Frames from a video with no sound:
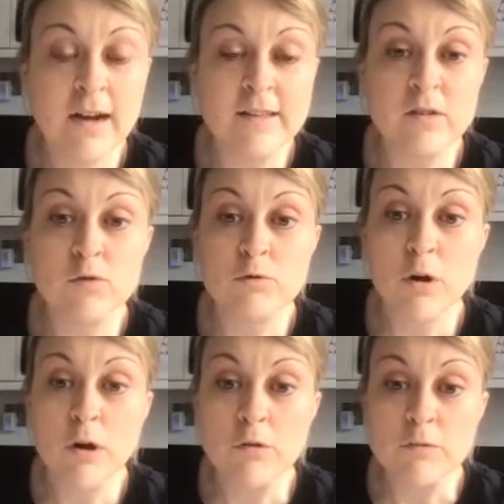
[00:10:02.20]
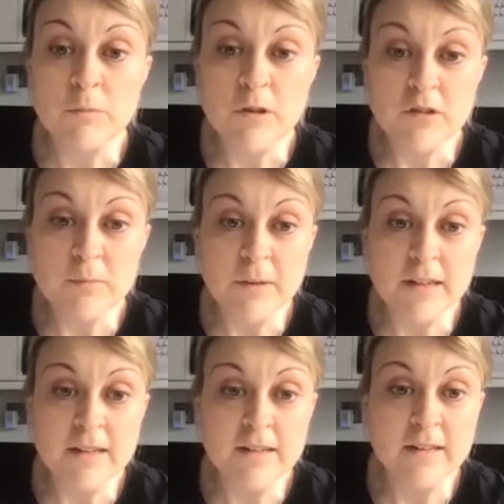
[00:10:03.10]
controlled
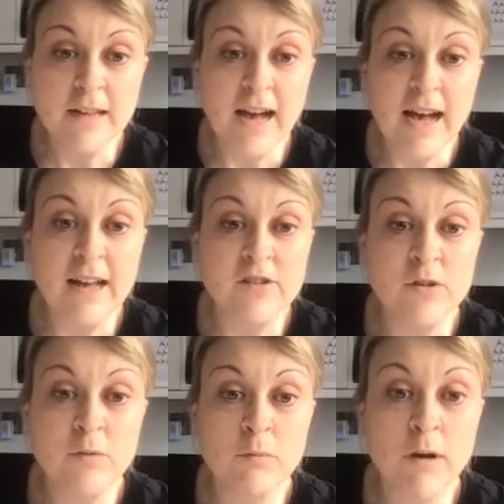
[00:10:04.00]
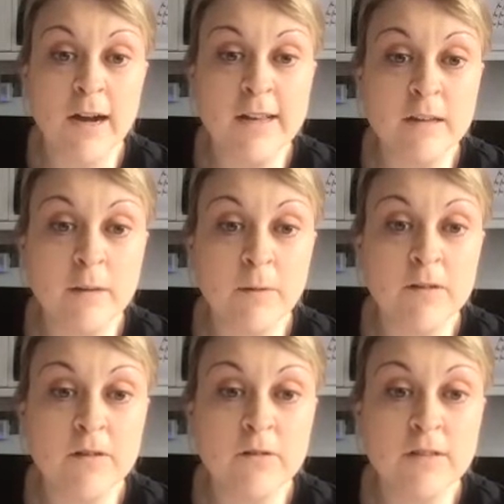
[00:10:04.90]
movements as you rise up
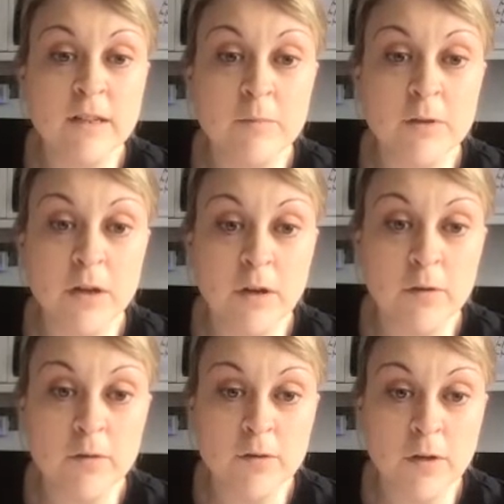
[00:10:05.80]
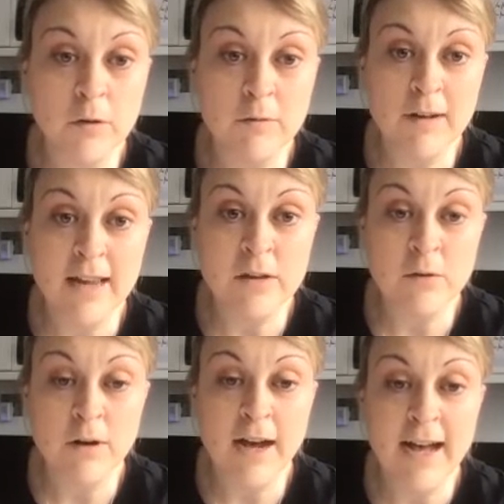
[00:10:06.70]
onto your tiptoes. Don't let
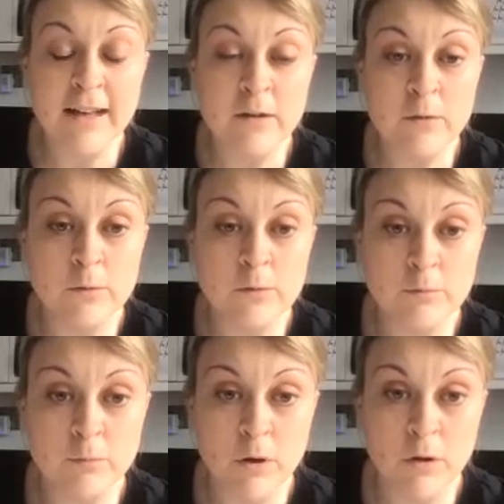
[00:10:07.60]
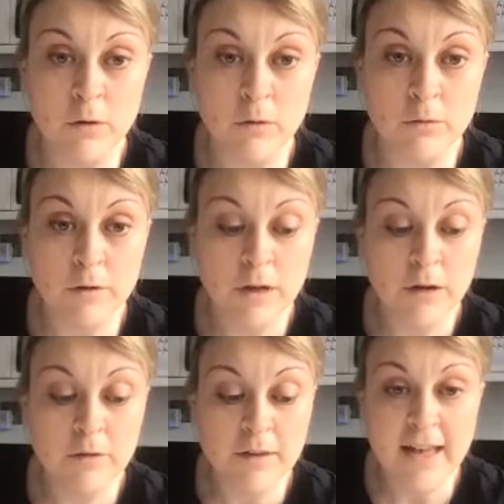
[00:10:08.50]
your ankles roll,
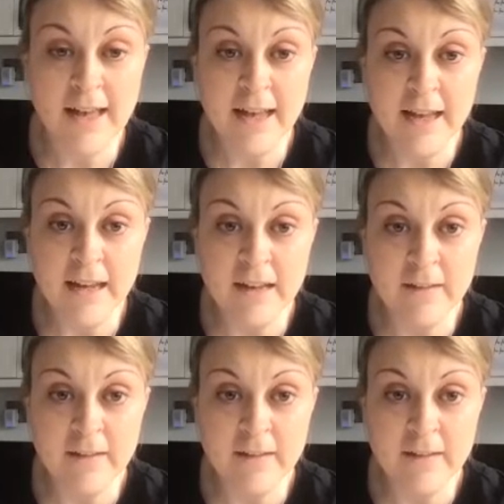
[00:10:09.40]
okay?